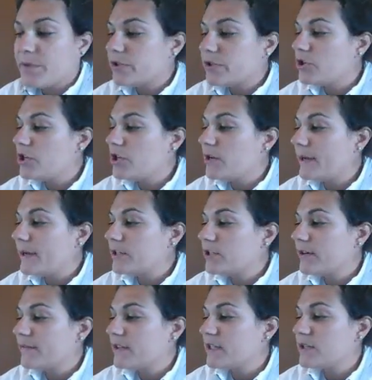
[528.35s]
So you need to make
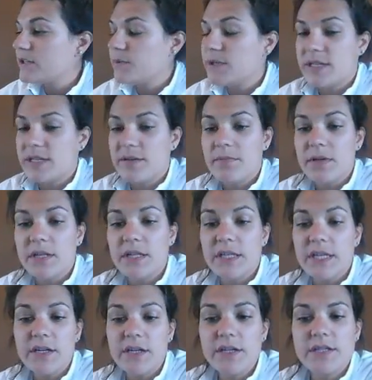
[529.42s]
sure if this was in
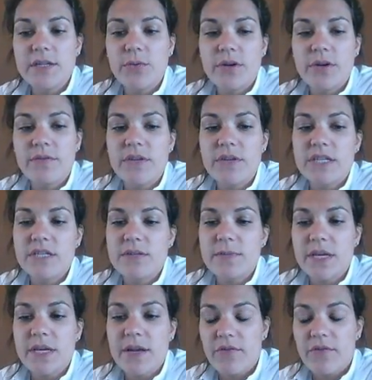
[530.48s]
milliliters, it would have needed to
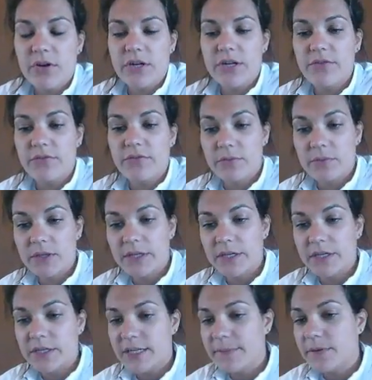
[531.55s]
be converted for
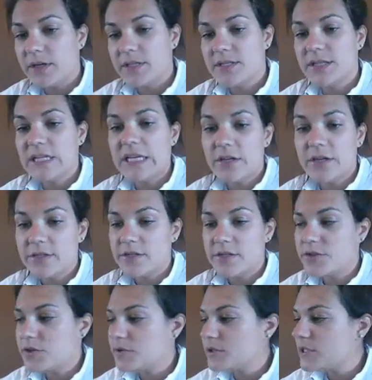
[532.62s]
molarity because liters
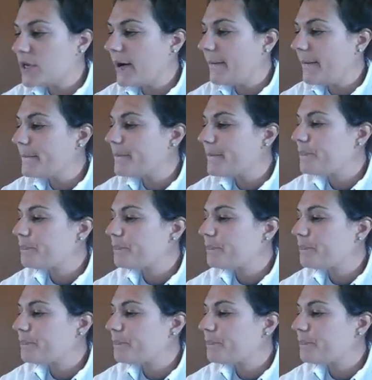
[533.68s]
is used there.